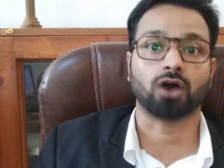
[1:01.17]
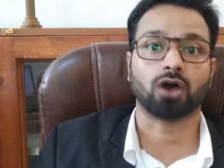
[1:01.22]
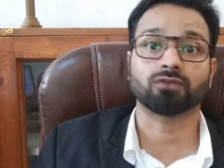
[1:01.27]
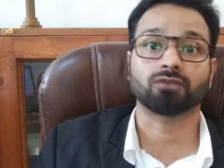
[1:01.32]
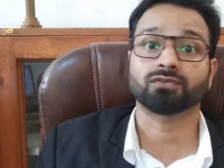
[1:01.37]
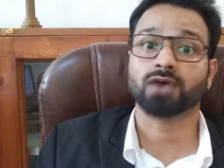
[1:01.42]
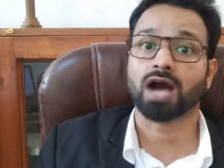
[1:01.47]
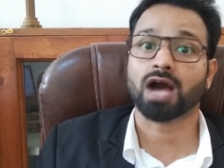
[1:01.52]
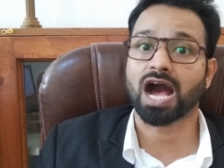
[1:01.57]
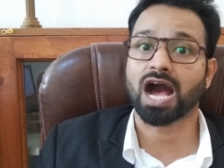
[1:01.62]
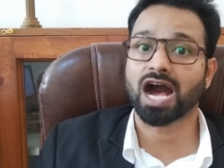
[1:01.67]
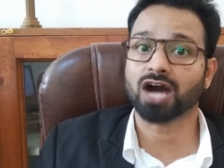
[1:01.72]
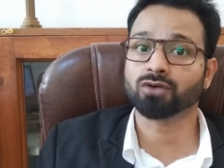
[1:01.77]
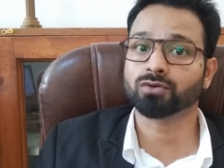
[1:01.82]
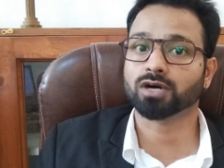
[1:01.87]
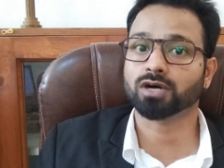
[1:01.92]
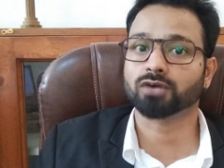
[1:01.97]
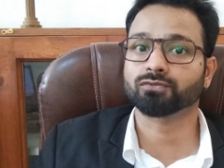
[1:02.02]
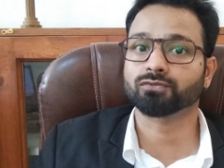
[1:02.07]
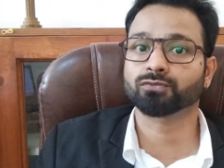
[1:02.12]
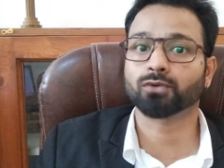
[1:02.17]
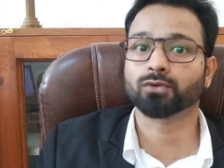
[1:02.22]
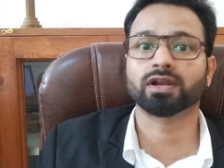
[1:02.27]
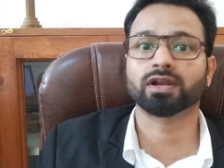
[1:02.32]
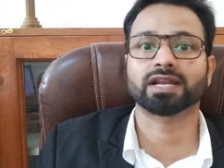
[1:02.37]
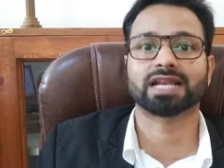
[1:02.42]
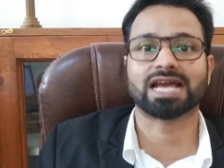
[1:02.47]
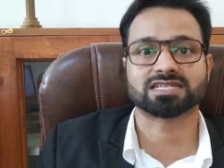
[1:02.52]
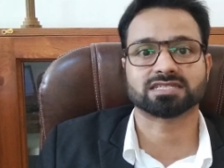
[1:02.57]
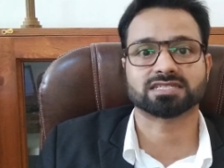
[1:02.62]
of how a
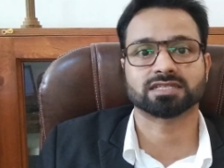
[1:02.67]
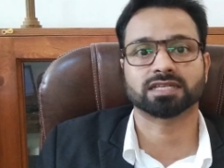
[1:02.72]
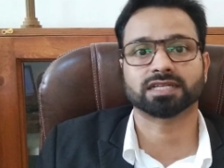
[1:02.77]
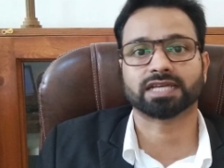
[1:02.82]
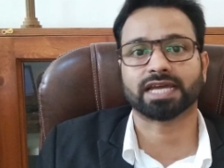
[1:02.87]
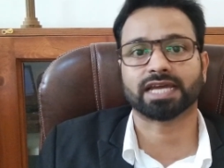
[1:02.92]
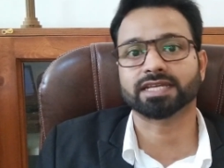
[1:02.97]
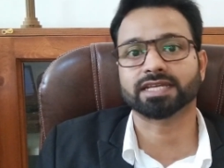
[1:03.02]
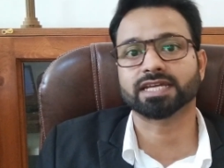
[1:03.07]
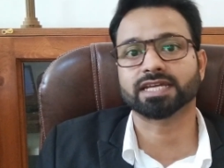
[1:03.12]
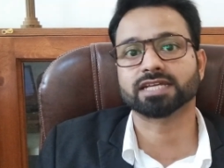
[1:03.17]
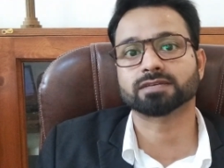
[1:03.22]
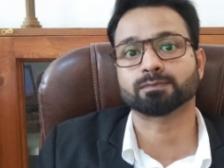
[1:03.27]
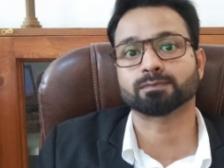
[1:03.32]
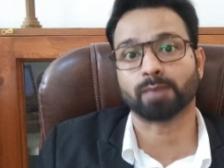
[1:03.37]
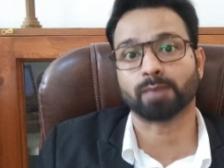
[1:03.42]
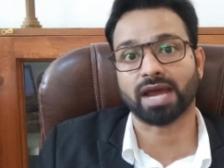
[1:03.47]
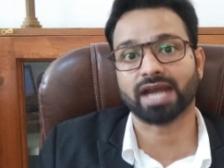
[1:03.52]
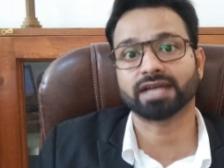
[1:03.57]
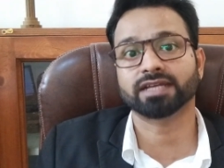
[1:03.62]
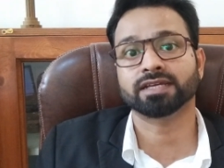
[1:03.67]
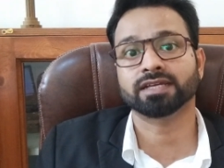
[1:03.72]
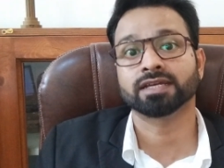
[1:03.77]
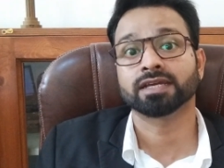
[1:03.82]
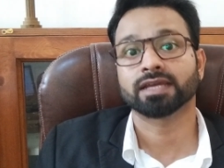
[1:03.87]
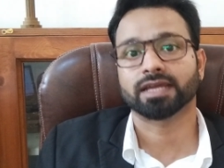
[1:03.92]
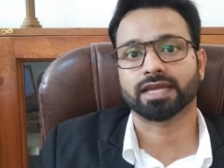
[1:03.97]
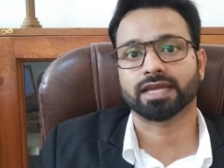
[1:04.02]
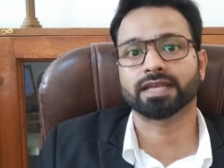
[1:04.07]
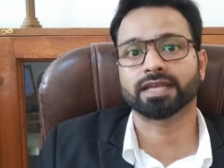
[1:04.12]
foreign national can get married
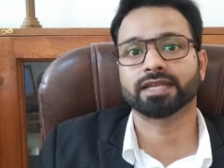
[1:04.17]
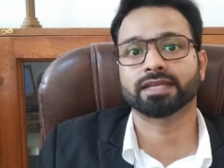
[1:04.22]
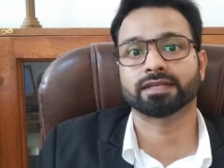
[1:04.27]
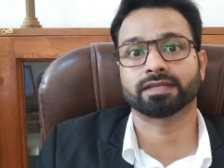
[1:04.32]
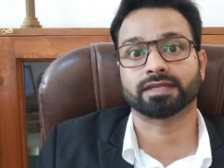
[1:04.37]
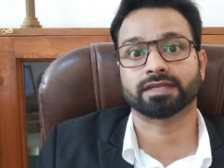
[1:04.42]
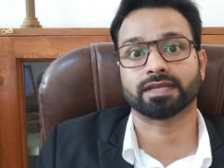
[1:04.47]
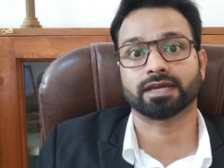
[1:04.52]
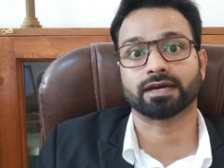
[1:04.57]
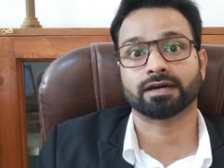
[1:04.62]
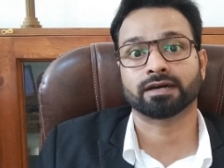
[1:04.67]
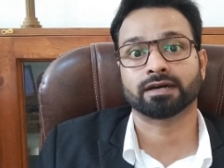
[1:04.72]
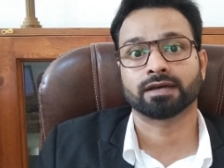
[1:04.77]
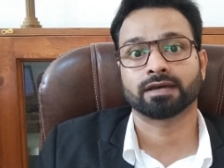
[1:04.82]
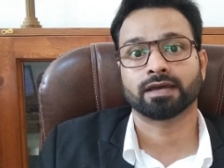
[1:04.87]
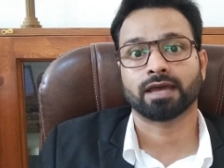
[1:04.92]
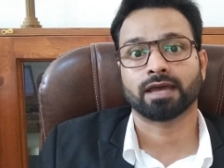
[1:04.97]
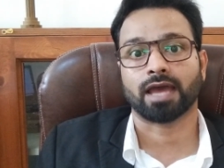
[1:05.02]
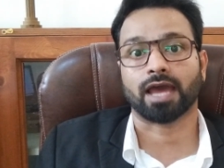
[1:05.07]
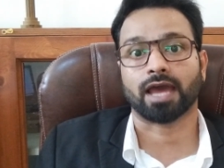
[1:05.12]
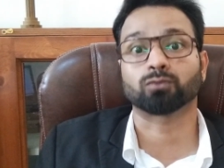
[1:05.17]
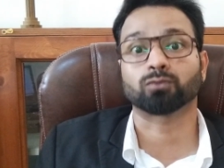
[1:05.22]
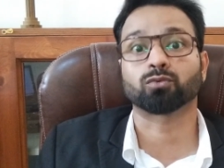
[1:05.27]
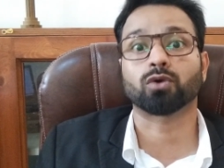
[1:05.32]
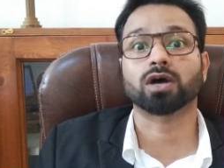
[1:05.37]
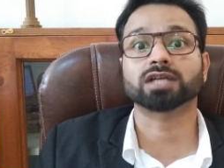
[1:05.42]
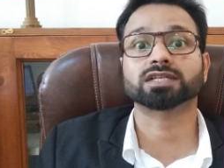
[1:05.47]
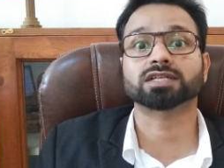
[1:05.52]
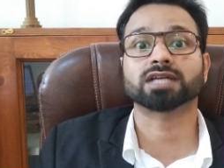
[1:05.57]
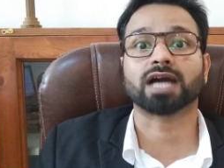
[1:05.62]
in India and
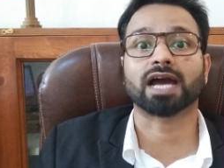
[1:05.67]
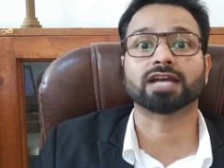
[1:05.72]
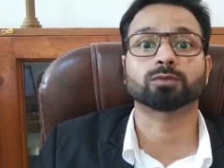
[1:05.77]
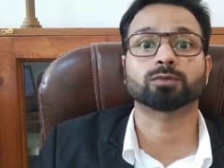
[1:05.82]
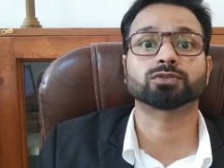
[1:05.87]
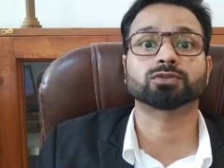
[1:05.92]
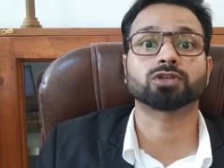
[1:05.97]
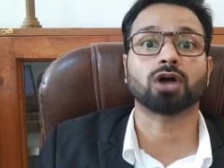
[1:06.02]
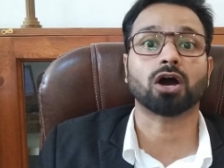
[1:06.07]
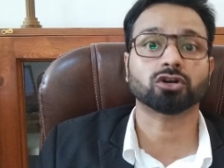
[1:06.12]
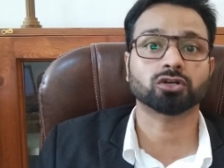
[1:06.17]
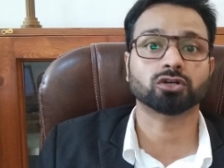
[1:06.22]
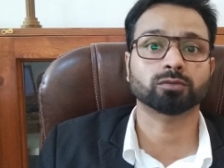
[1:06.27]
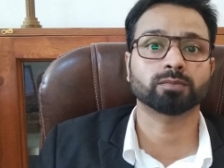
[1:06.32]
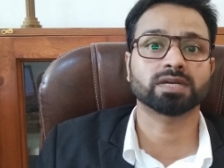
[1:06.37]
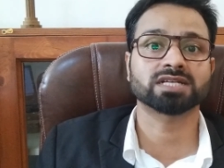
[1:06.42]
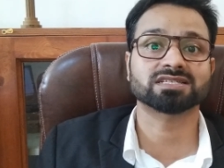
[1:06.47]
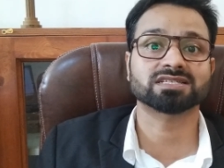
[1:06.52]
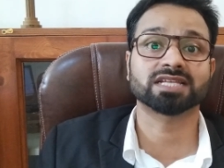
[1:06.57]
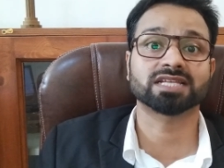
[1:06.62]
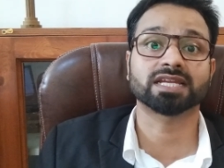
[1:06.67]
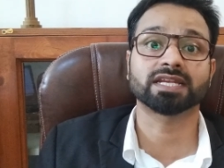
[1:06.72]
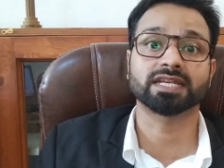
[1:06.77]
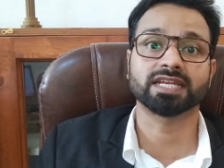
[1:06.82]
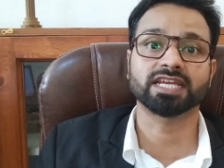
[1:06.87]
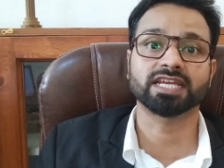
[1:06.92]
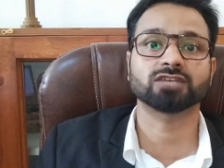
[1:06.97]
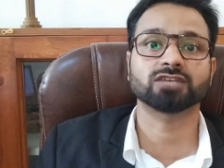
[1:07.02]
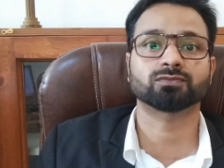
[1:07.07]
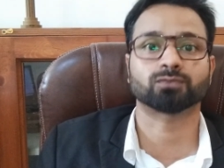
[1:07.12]
what kind of documents they
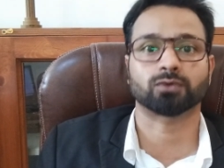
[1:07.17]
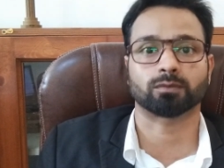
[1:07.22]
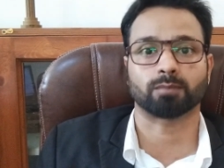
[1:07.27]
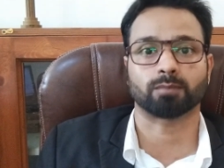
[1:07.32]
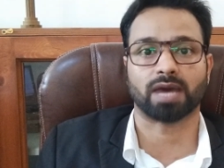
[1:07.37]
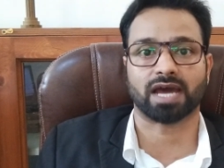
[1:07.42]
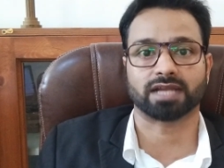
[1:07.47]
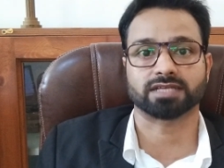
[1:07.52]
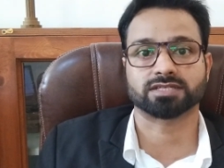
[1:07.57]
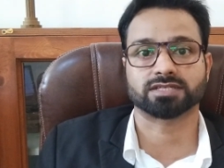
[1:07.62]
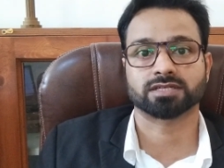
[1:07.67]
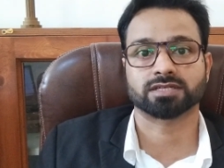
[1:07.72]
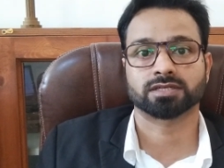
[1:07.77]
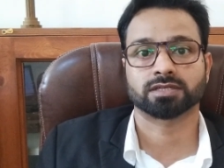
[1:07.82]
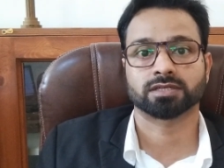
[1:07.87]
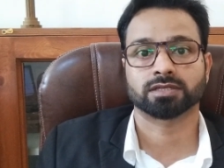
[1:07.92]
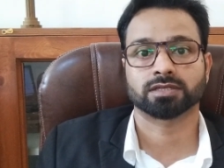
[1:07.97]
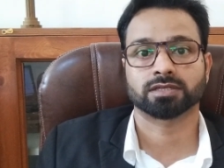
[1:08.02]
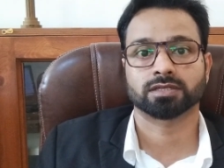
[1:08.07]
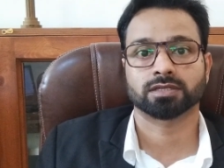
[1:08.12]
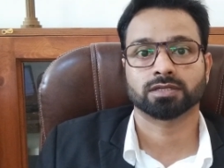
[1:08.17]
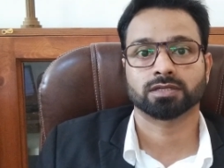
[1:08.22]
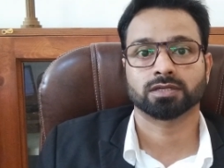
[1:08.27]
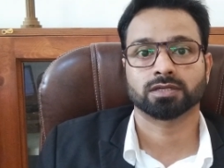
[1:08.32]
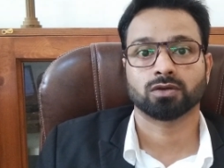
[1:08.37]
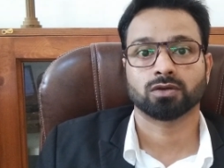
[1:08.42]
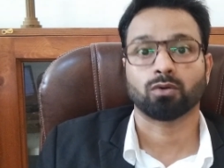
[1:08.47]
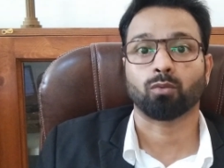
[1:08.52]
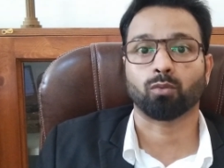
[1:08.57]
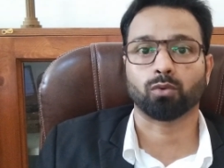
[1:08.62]
need for marriage.
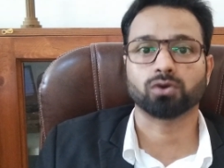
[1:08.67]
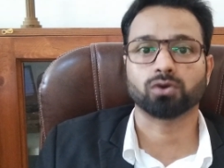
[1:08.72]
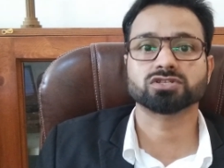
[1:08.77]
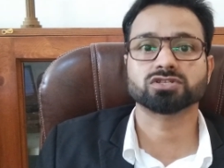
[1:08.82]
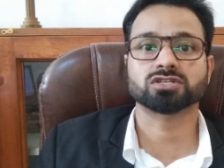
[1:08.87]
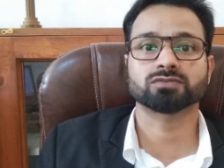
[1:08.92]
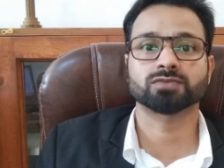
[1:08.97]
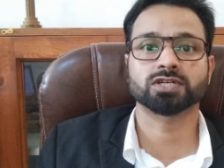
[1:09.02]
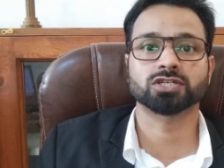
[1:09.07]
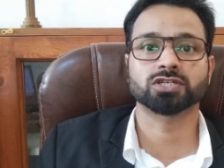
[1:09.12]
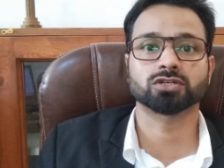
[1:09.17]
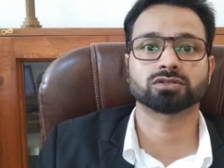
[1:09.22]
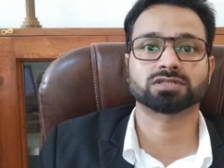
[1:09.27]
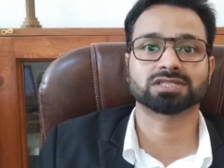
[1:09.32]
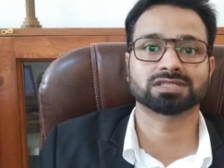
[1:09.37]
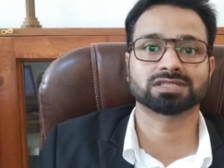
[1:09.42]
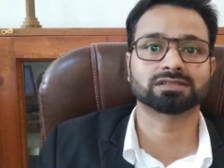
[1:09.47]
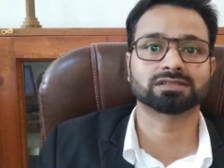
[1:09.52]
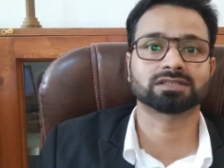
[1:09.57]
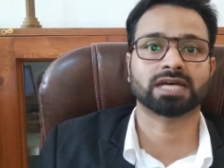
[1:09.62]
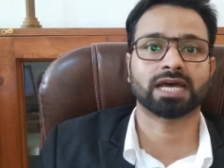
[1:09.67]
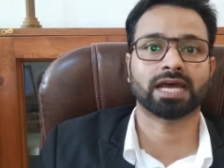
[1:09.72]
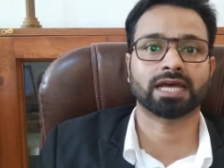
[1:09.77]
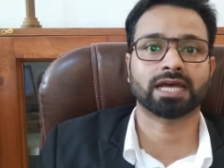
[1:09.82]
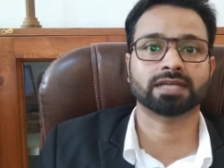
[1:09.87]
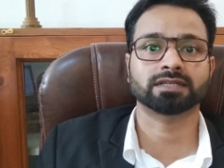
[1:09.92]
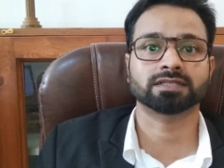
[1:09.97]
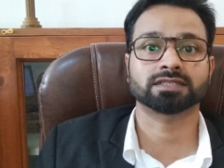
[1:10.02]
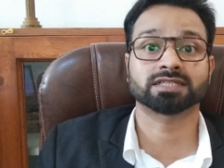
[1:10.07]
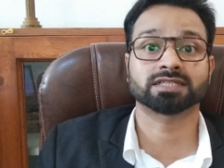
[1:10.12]
Watch the video till the
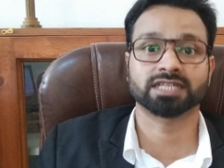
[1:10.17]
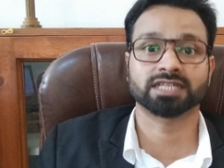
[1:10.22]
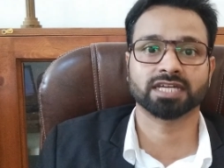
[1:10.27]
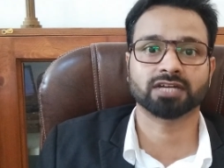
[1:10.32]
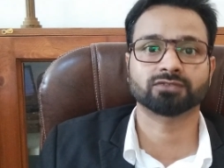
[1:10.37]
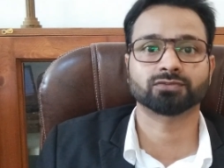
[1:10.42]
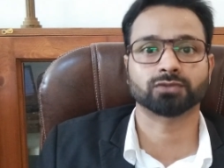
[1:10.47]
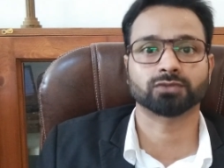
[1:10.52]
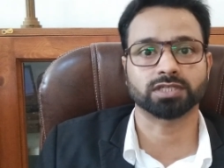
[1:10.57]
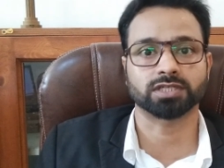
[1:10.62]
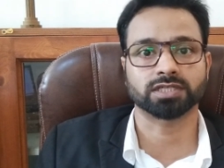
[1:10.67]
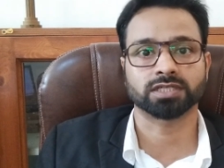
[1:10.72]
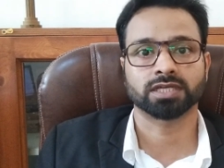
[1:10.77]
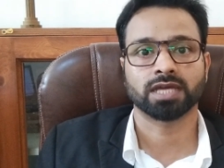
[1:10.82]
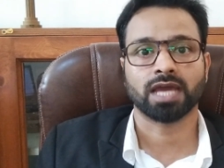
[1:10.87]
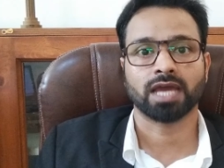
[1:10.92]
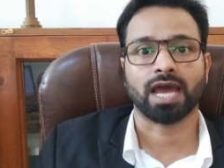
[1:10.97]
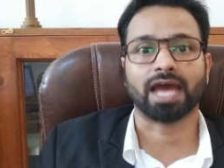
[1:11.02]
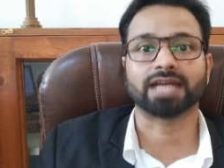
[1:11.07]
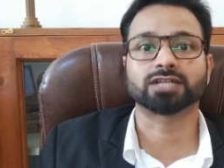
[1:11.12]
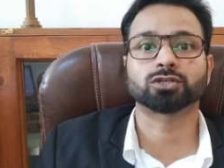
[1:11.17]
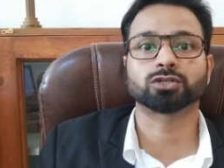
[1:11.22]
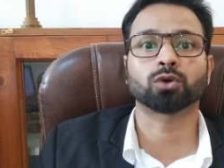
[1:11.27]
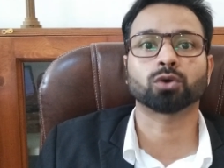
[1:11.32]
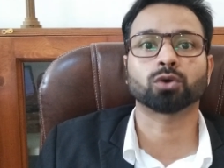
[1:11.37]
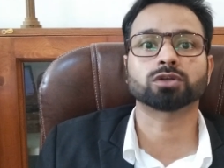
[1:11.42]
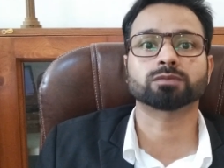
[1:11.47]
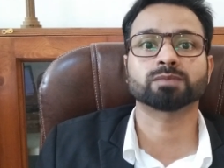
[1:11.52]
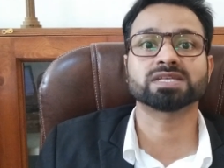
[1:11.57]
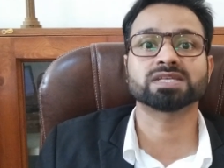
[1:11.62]
end carefully and
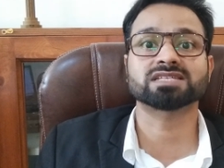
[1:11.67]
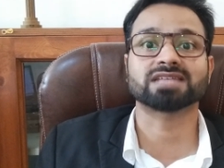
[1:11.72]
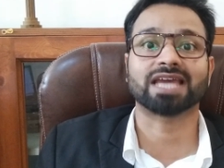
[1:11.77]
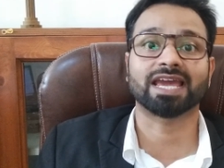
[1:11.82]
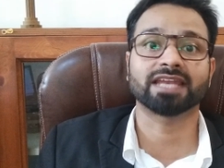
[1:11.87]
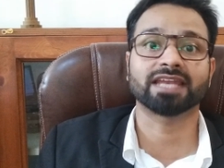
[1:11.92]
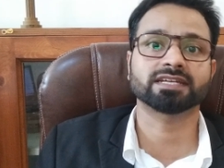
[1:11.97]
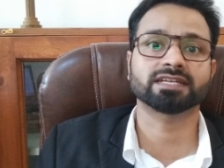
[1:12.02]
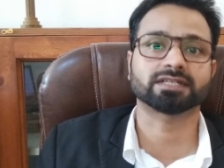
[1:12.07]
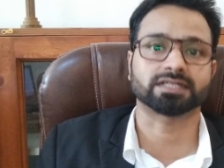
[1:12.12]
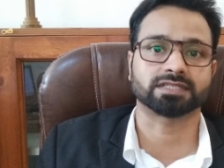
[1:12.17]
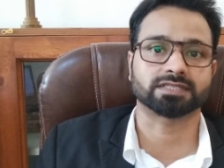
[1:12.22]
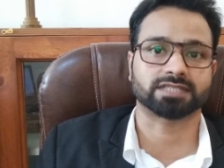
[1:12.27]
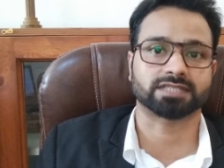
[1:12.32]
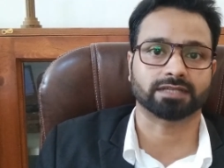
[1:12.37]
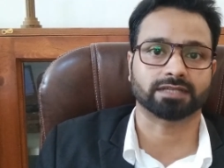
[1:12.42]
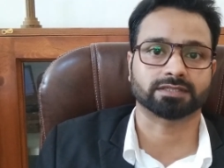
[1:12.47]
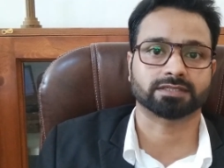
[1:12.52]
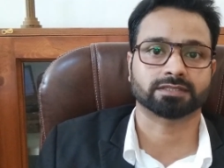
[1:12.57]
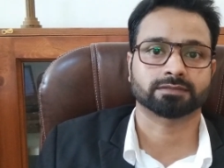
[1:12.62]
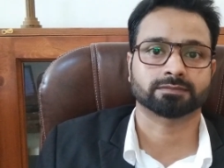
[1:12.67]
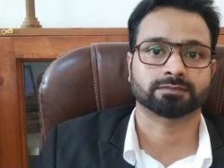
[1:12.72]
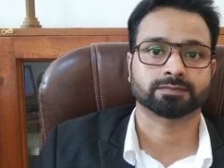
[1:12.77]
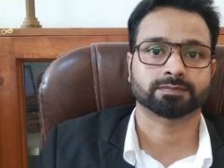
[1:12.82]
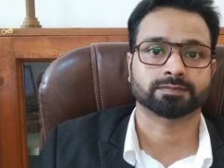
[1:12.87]
don't miss any content.